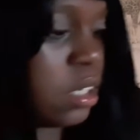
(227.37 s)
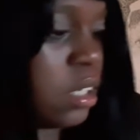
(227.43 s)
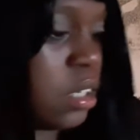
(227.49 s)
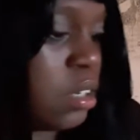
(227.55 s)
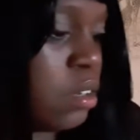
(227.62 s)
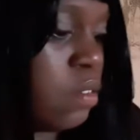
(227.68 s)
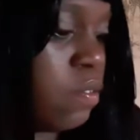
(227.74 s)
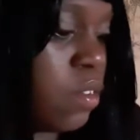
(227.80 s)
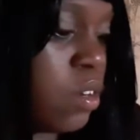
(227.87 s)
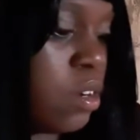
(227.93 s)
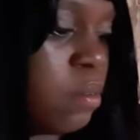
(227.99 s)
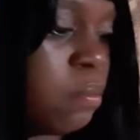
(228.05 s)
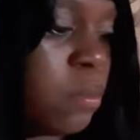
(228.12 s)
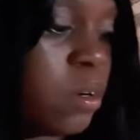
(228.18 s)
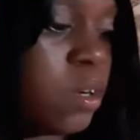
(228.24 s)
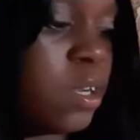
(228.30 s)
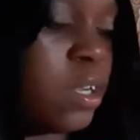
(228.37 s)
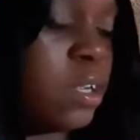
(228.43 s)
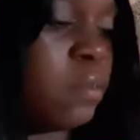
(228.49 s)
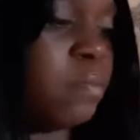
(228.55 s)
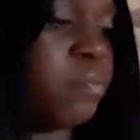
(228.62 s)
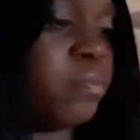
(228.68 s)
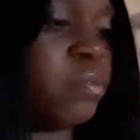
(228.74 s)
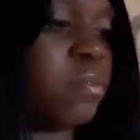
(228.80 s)
So I've got my
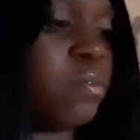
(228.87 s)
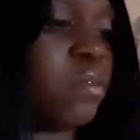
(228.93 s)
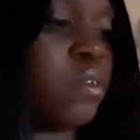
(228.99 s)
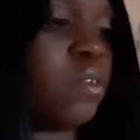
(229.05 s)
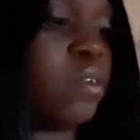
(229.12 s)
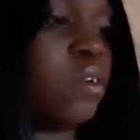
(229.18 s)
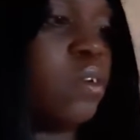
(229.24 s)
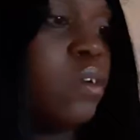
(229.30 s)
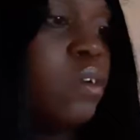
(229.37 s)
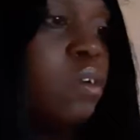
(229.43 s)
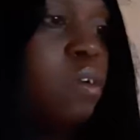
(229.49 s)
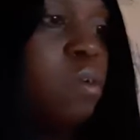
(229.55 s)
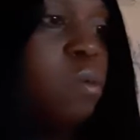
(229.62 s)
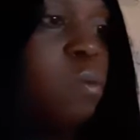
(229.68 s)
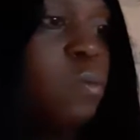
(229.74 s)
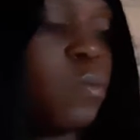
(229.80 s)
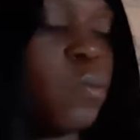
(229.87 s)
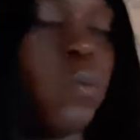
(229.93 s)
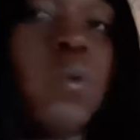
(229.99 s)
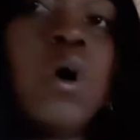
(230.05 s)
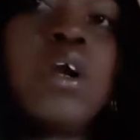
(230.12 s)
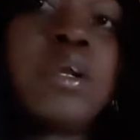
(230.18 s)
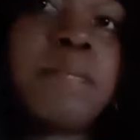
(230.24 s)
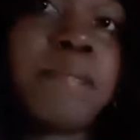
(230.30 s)

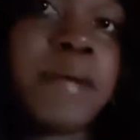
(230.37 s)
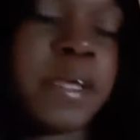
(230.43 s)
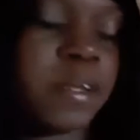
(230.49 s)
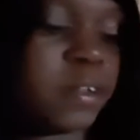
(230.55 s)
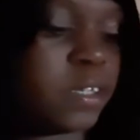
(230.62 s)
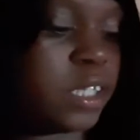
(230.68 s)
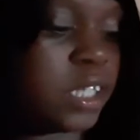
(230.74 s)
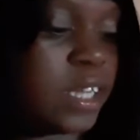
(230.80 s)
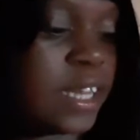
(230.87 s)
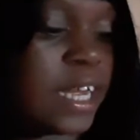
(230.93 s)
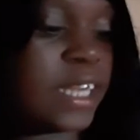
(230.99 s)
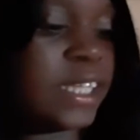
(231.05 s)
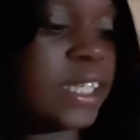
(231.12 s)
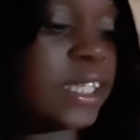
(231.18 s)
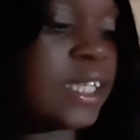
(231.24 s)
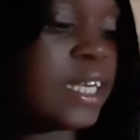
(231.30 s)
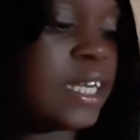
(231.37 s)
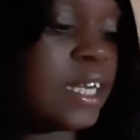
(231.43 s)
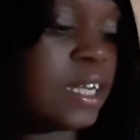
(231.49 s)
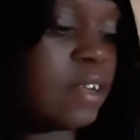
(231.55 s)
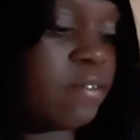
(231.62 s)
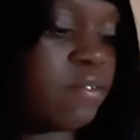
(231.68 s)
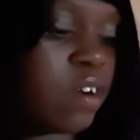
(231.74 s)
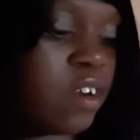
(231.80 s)
1 mil, so that's
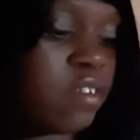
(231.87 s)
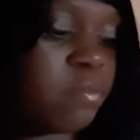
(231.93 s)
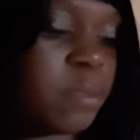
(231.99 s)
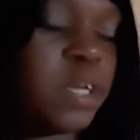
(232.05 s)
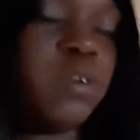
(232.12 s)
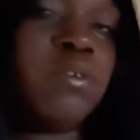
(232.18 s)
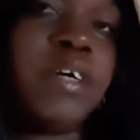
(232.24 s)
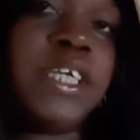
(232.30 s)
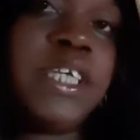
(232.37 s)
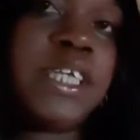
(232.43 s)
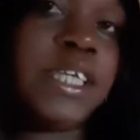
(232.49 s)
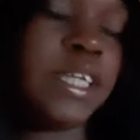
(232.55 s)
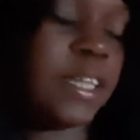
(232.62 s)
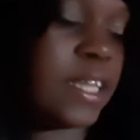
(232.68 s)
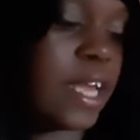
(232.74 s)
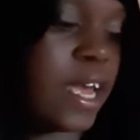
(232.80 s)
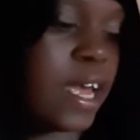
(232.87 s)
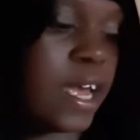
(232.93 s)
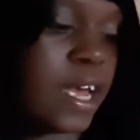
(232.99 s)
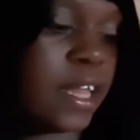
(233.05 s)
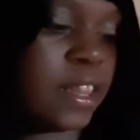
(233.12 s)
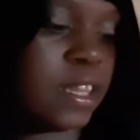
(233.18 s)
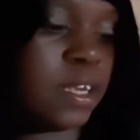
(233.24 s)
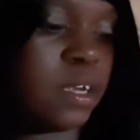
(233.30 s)
5 mil already in there,
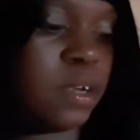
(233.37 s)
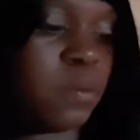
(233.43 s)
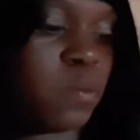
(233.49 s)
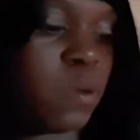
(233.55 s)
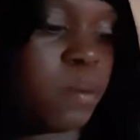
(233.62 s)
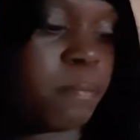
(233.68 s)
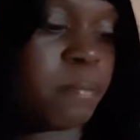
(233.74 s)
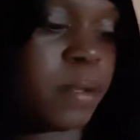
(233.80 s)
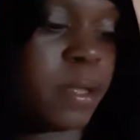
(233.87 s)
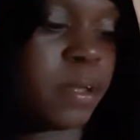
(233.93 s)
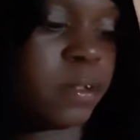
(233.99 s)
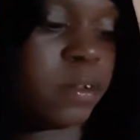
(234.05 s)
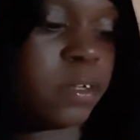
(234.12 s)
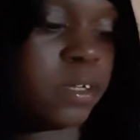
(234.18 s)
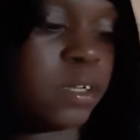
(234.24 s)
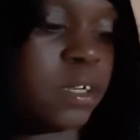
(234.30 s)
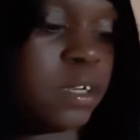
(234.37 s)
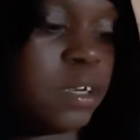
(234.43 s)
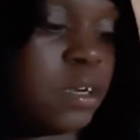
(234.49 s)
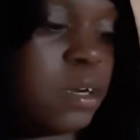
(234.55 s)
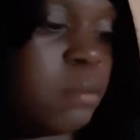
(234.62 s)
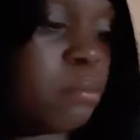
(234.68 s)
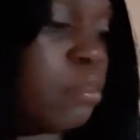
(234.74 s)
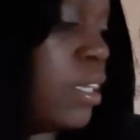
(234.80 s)
and the 1 mil,
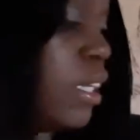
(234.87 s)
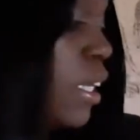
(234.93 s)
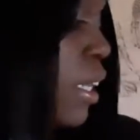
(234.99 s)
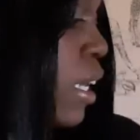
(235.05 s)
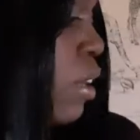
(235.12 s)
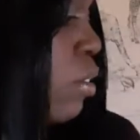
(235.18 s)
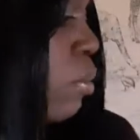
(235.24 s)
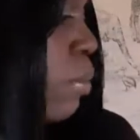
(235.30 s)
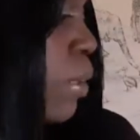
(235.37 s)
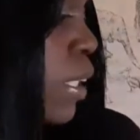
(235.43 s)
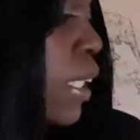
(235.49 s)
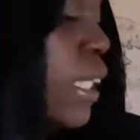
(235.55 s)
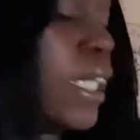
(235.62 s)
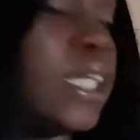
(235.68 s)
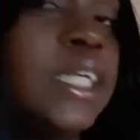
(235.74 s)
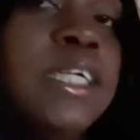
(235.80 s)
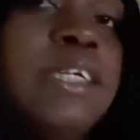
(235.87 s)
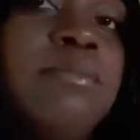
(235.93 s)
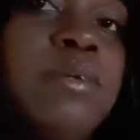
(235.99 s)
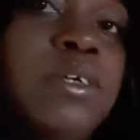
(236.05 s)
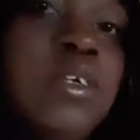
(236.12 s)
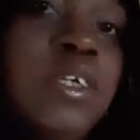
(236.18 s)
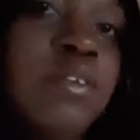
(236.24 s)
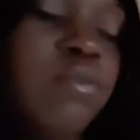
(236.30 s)
bringing that up to 6
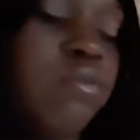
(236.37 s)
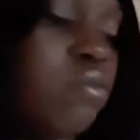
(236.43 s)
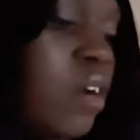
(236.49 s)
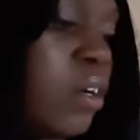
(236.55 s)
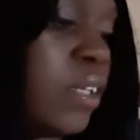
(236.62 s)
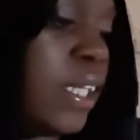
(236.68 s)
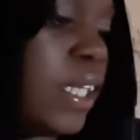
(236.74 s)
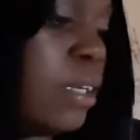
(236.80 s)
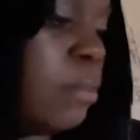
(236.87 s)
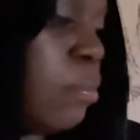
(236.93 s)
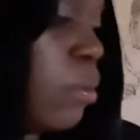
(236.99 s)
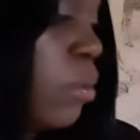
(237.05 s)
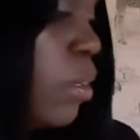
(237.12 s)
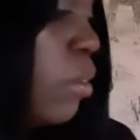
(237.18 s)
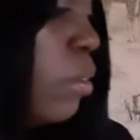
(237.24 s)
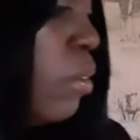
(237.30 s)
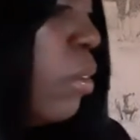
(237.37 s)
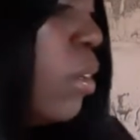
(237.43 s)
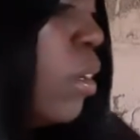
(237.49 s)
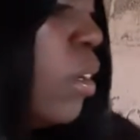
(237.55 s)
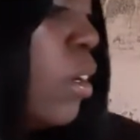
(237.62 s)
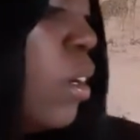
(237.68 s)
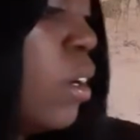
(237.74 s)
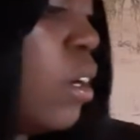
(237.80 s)
mils of rosehip oil.
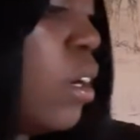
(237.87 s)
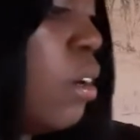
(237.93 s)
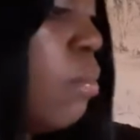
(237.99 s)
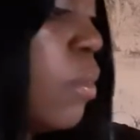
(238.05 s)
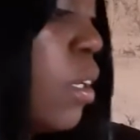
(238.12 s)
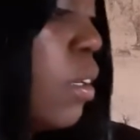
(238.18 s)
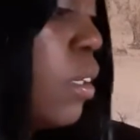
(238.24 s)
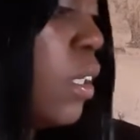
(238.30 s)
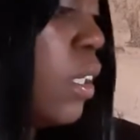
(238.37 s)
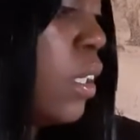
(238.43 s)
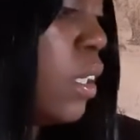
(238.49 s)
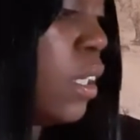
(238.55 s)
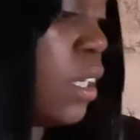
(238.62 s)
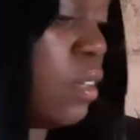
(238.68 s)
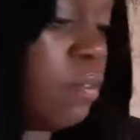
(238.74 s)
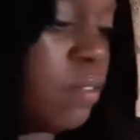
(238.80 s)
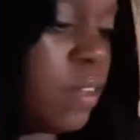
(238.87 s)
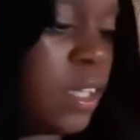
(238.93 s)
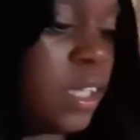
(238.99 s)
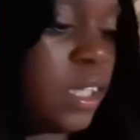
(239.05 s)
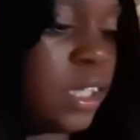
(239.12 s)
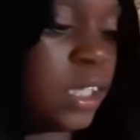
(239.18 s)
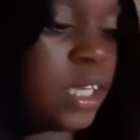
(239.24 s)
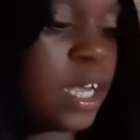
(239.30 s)
I'm going to give
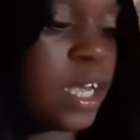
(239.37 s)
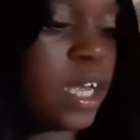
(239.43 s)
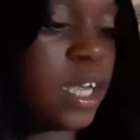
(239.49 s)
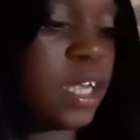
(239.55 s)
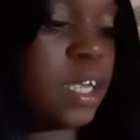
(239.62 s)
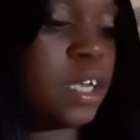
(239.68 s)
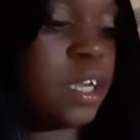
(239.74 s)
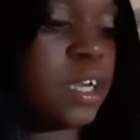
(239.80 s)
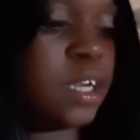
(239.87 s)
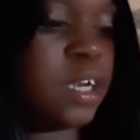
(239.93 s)
this a